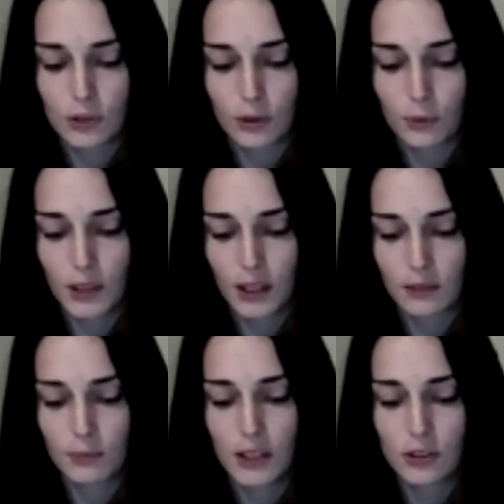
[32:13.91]
that we can
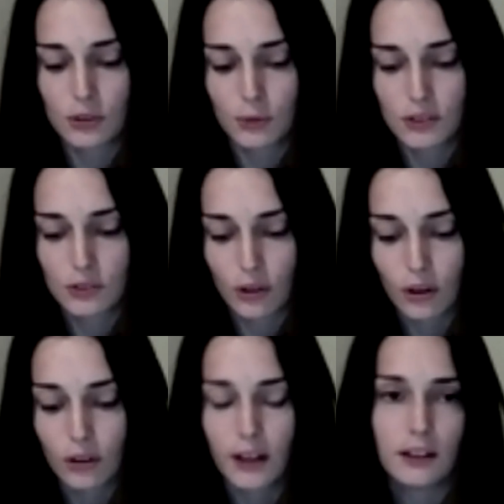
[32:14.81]
make sure we're stronger.